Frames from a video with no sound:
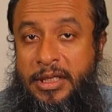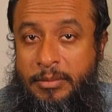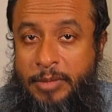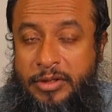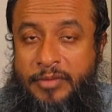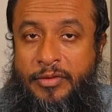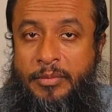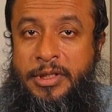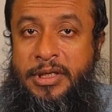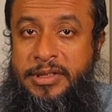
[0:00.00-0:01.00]
The month of
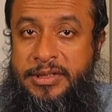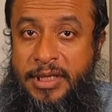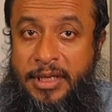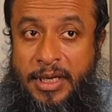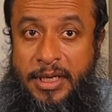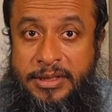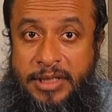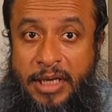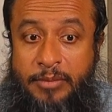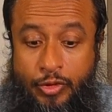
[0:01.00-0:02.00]
Ramadan is a
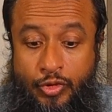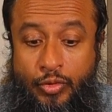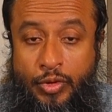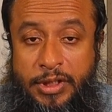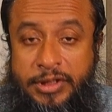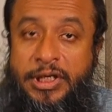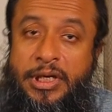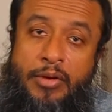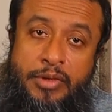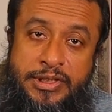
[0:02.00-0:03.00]
time to check
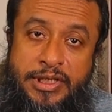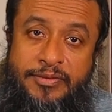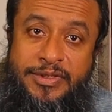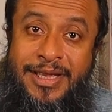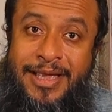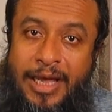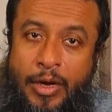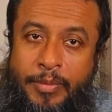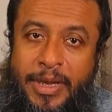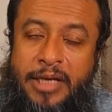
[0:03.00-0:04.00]
ourselves,
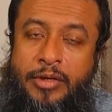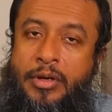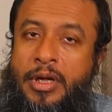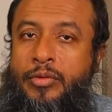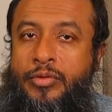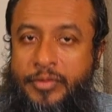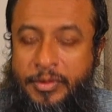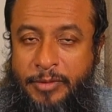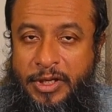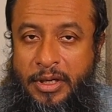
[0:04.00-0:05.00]
how bad or how
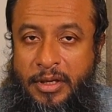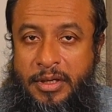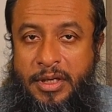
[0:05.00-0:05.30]
good we are